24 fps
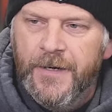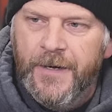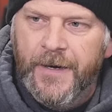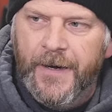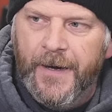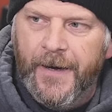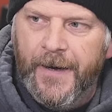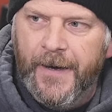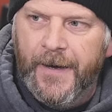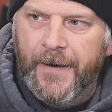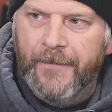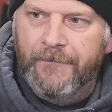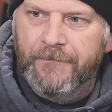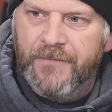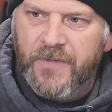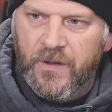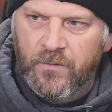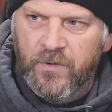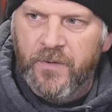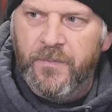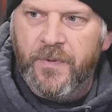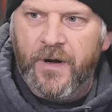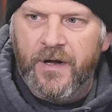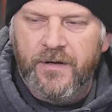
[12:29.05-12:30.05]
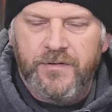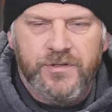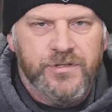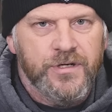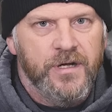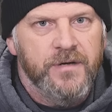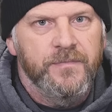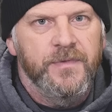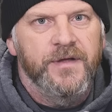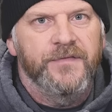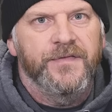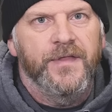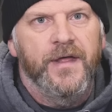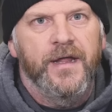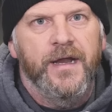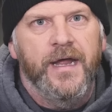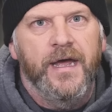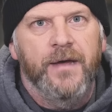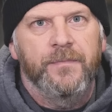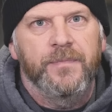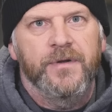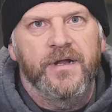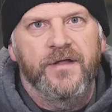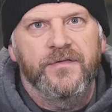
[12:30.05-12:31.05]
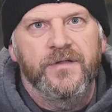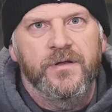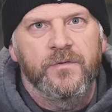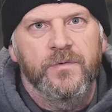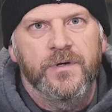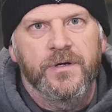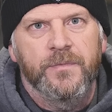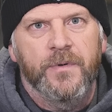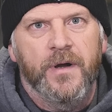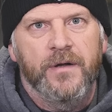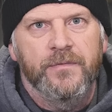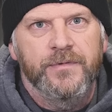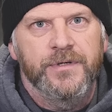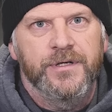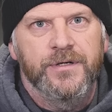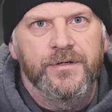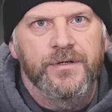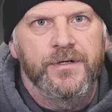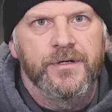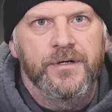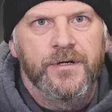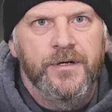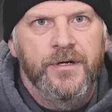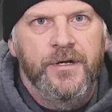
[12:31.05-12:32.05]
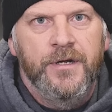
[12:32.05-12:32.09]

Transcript: Um, and we probably try to make that happen. I think we probably could.